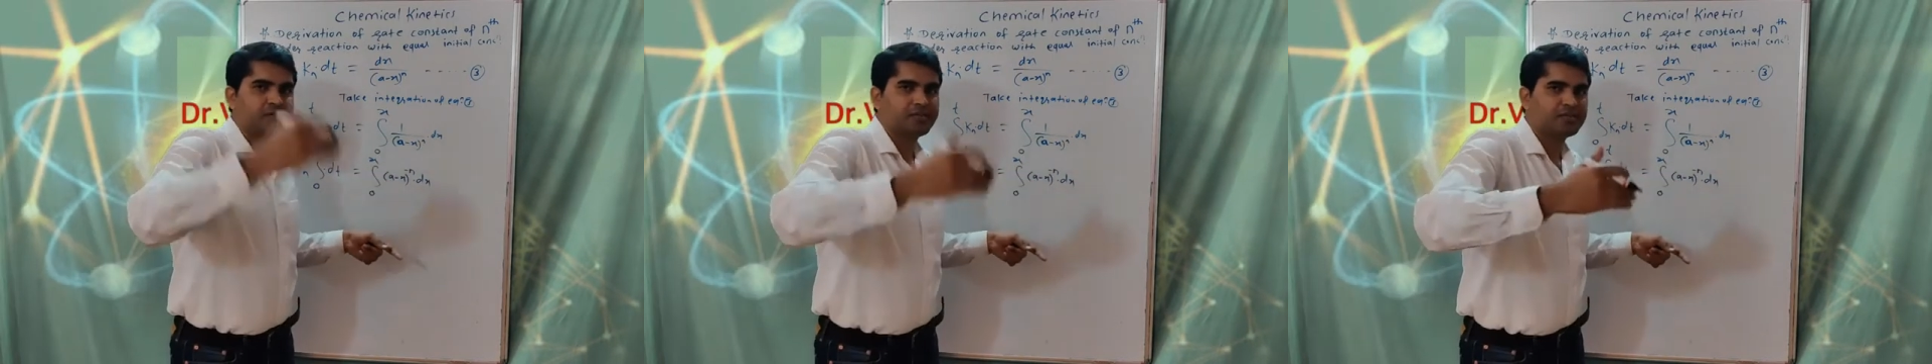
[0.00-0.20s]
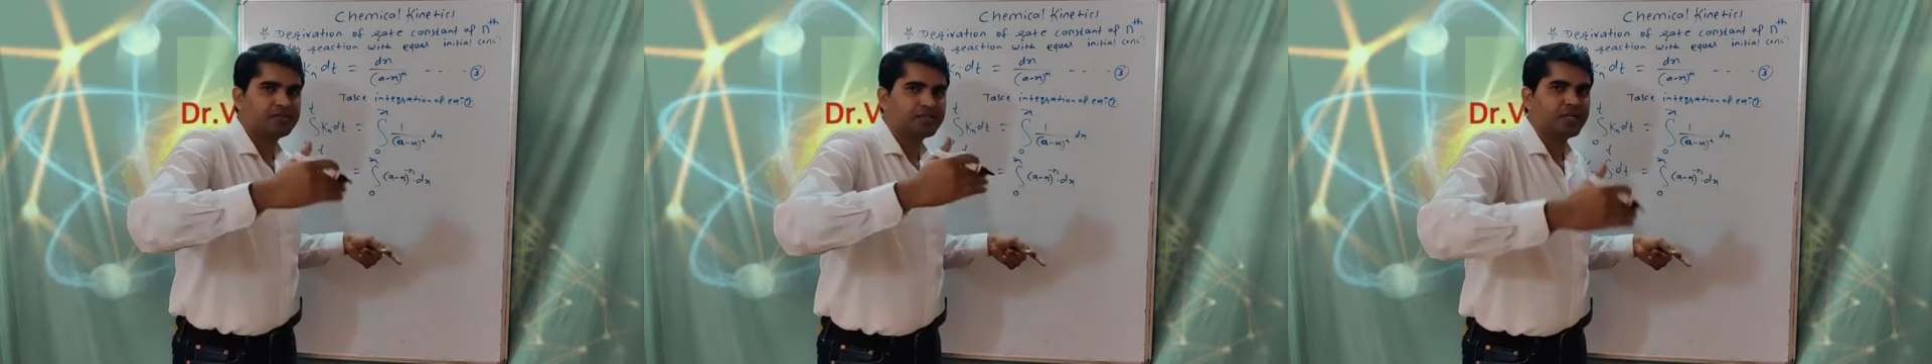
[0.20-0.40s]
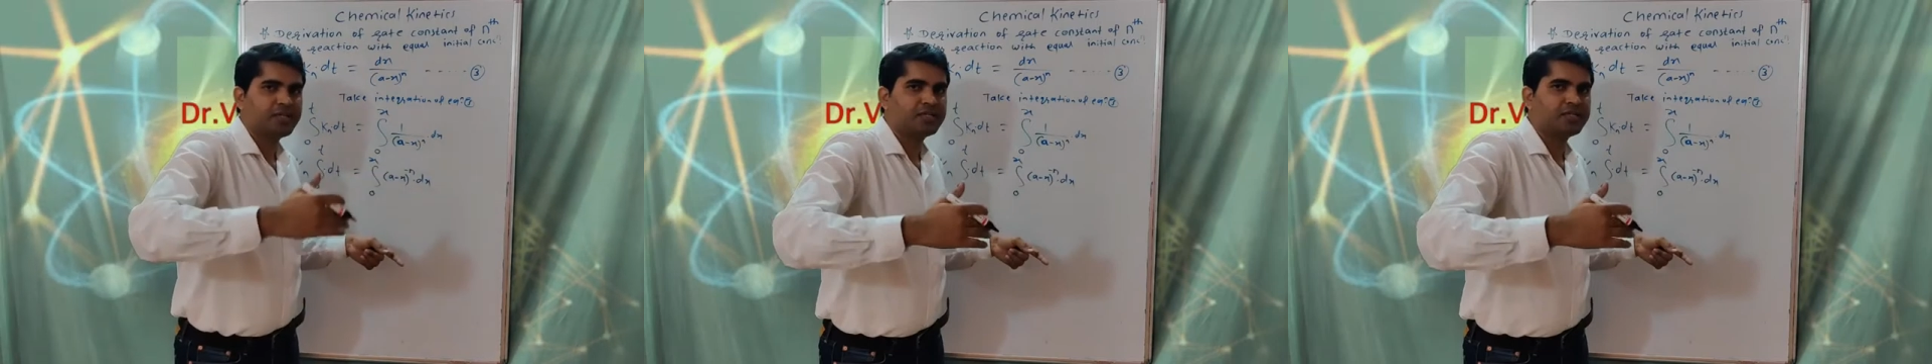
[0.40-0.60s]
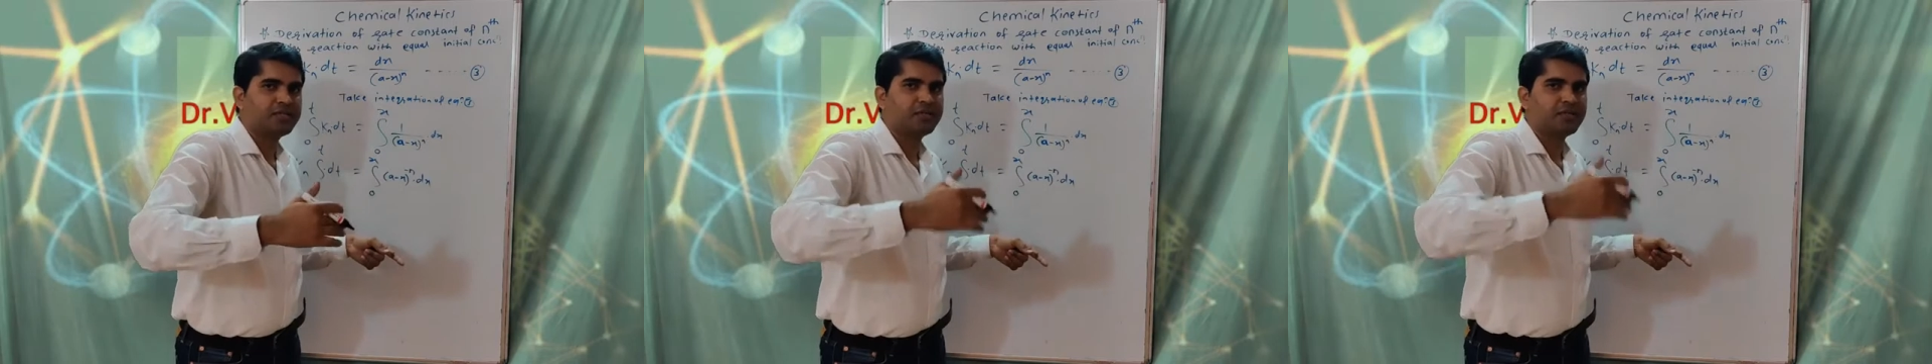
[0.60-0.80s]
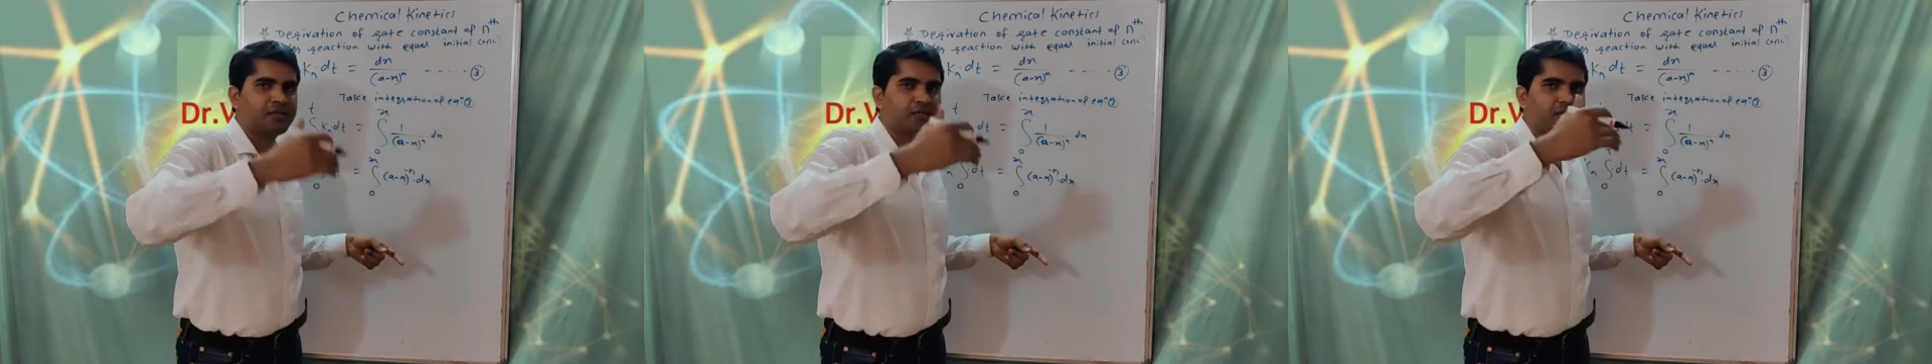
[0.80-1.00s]
change
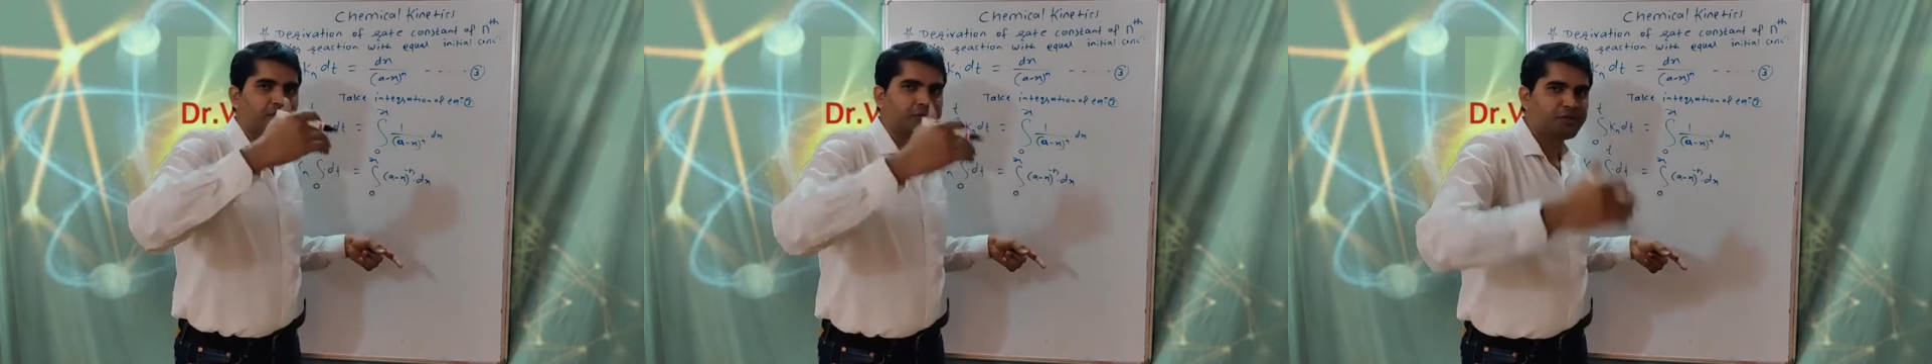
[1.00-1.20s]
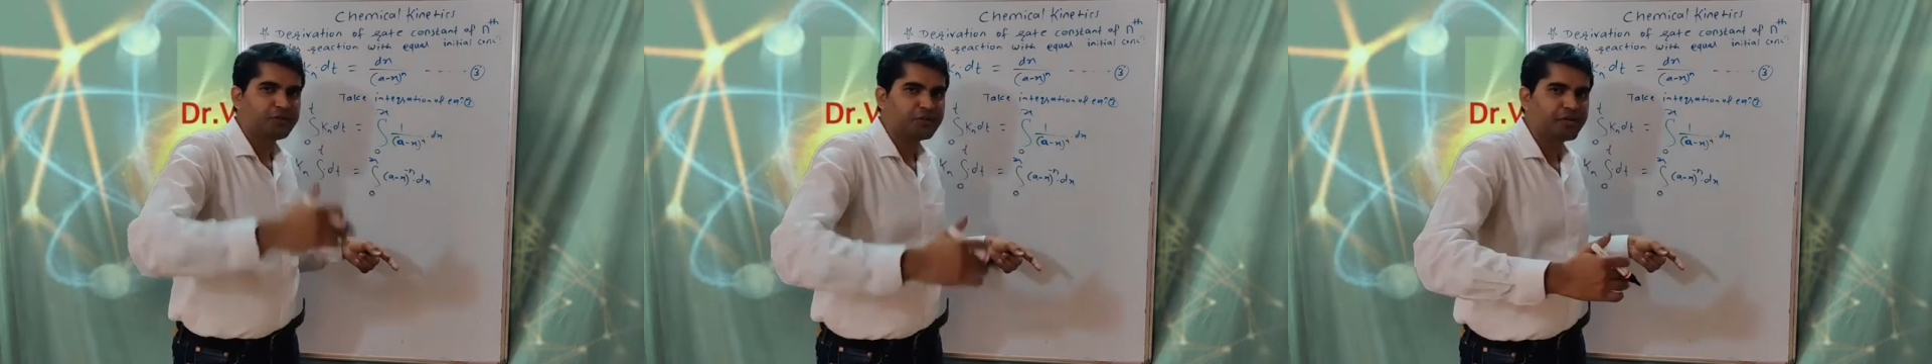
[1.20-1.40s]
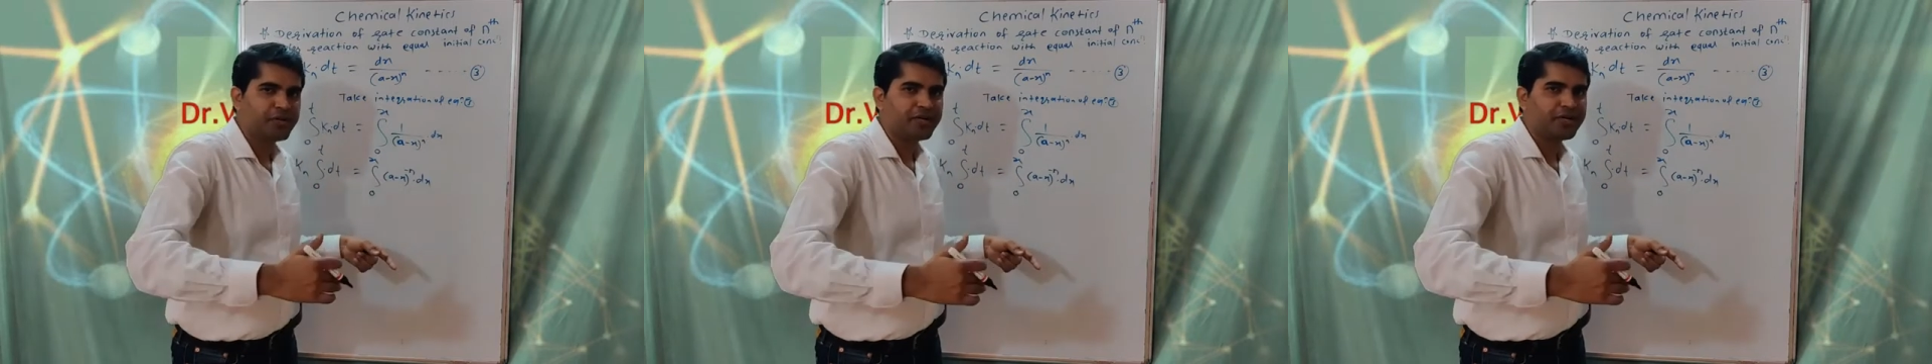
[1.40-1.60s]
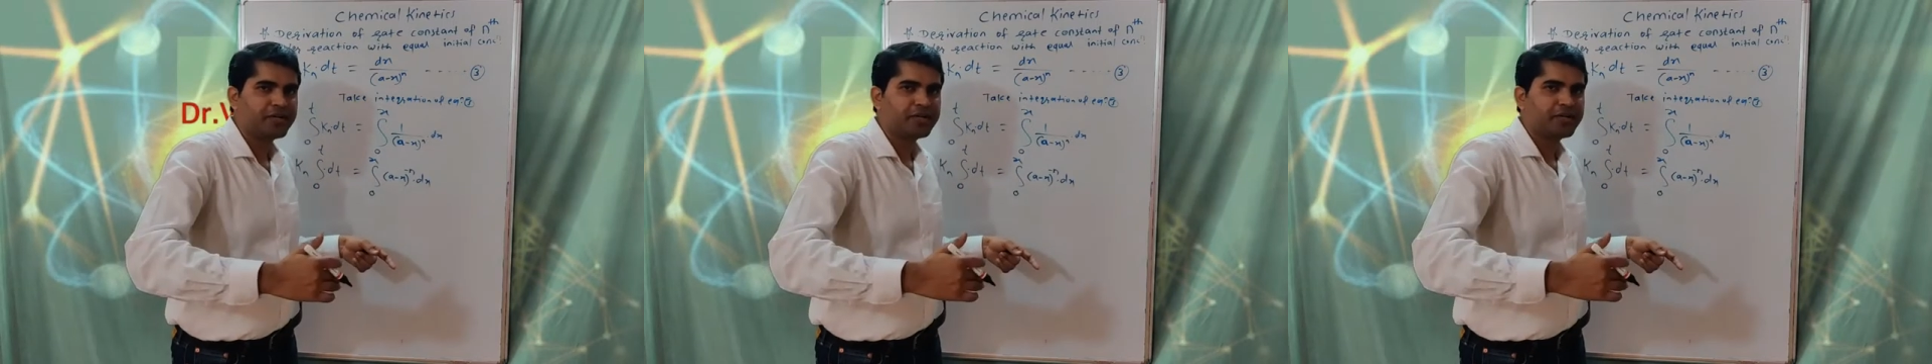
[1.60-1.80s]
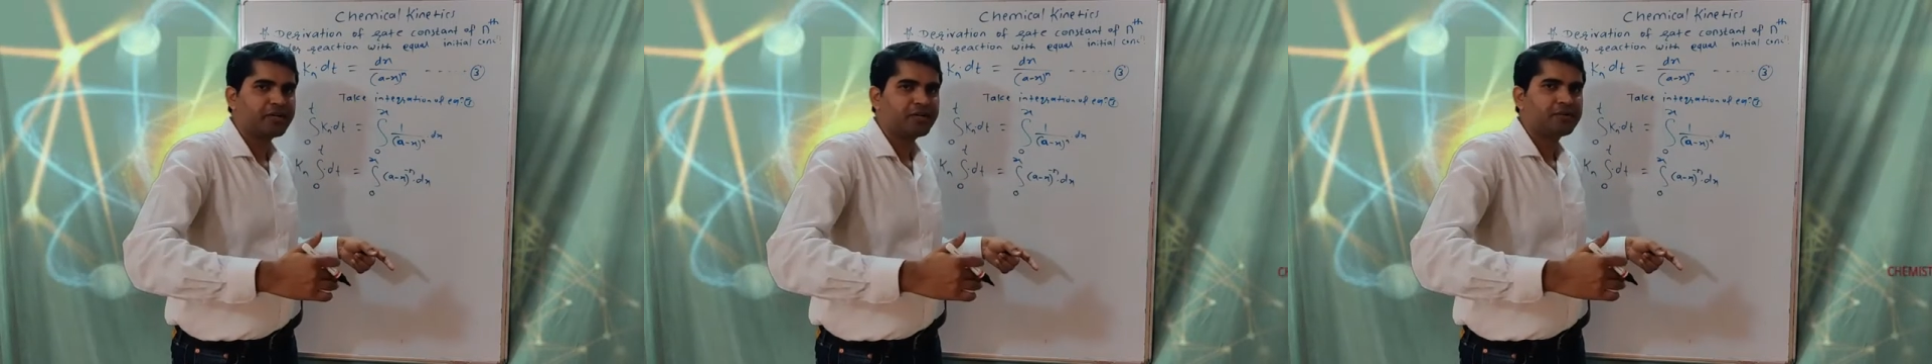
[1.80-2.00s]
the
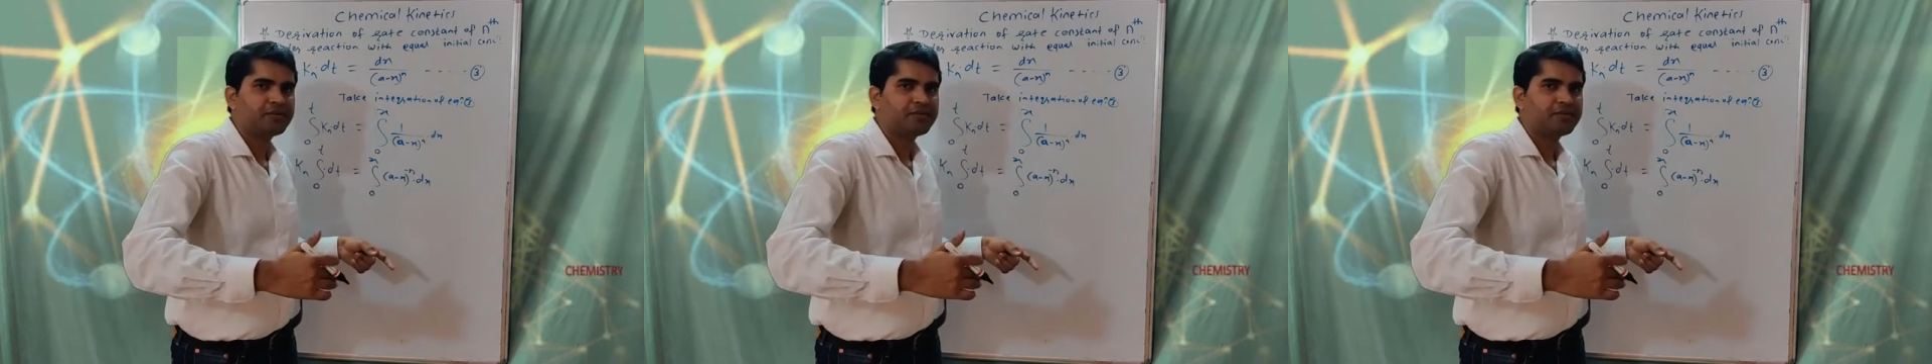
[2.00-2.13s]
numerator